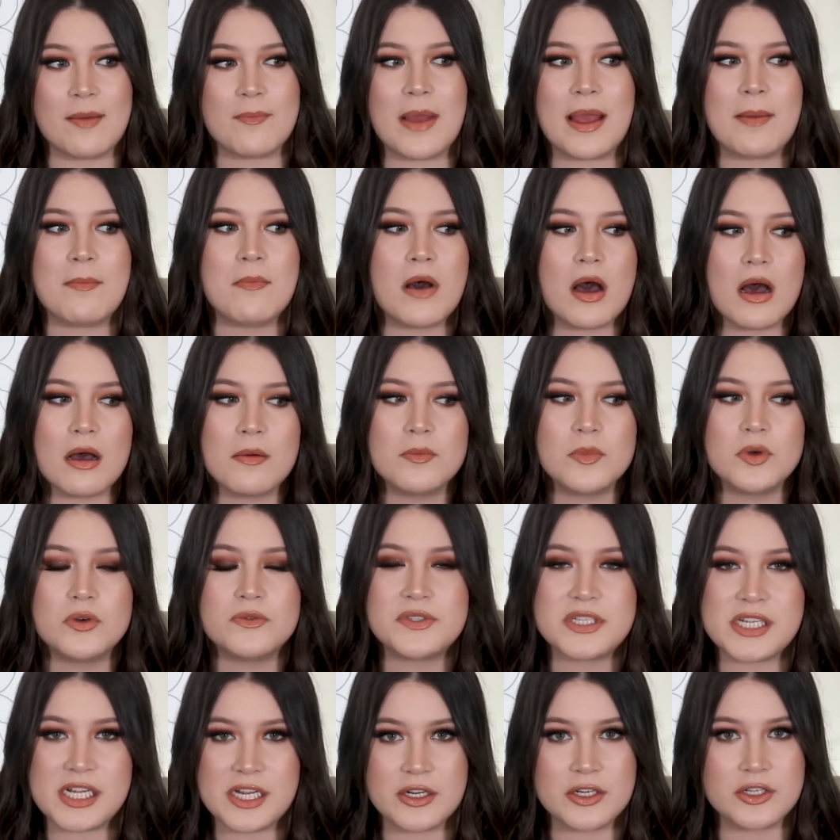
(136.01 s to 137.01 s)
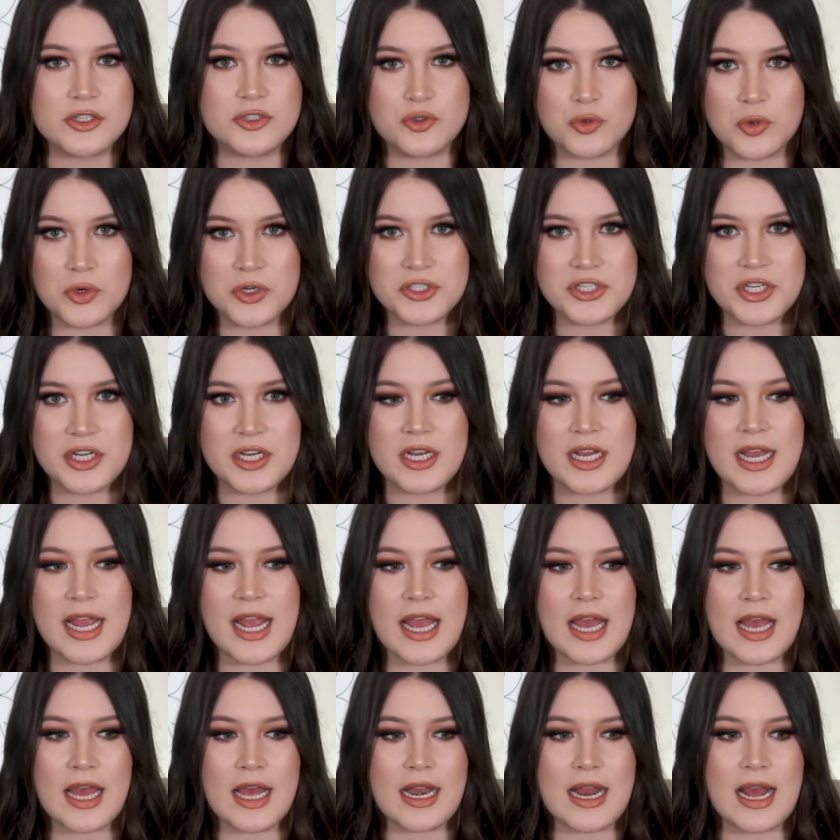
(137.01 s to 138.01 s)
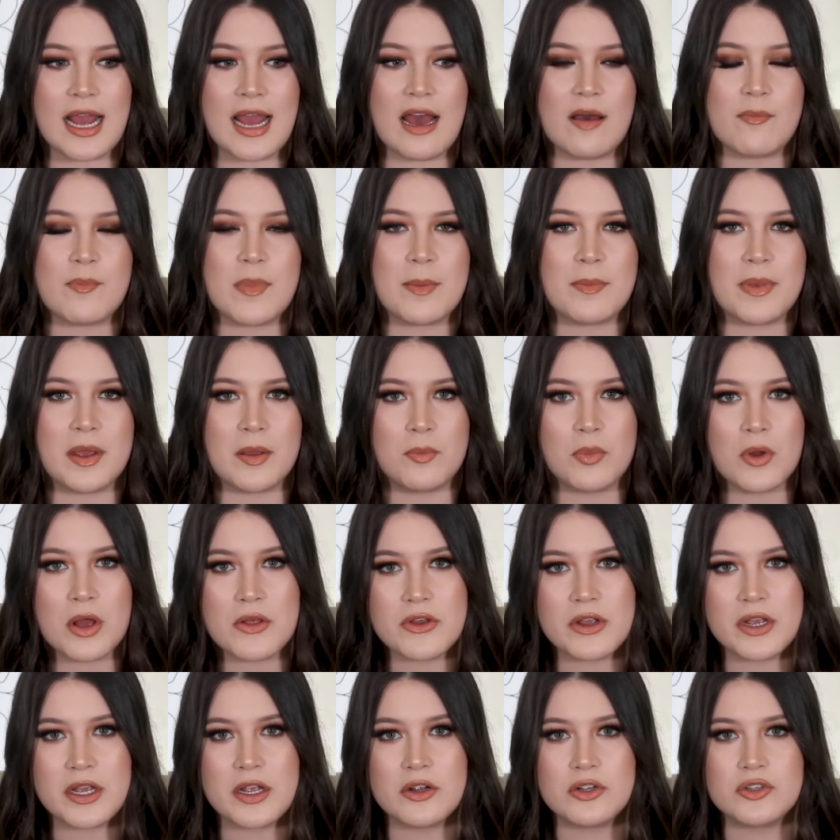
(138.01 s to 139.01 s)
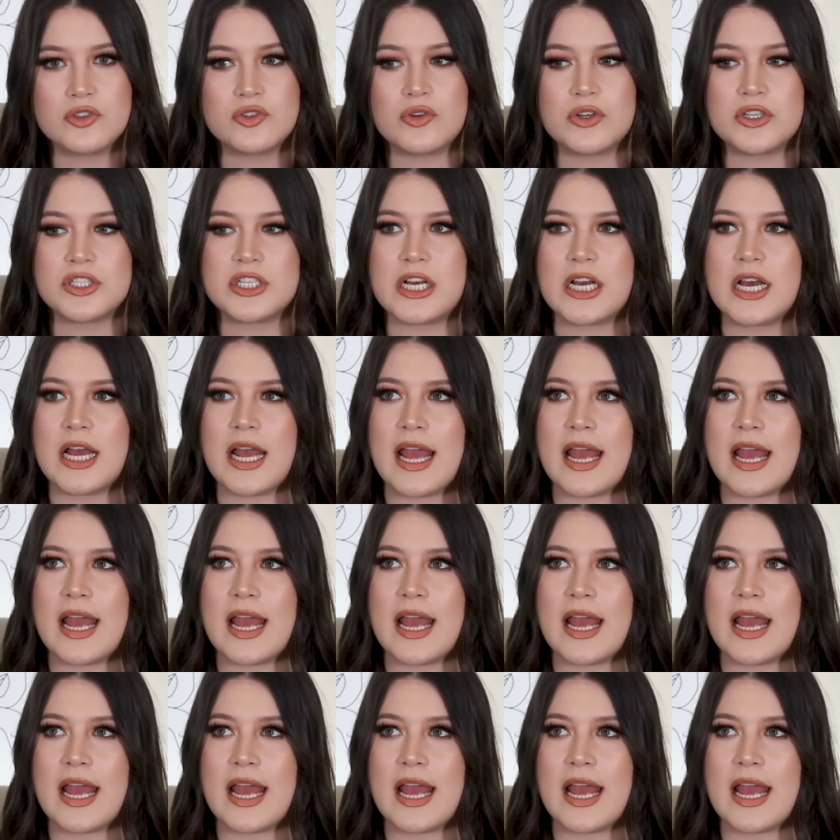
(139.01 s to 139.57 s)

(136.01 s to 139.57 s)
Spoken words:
My mom moved here to Georgia and I have my big brother here in Georgia.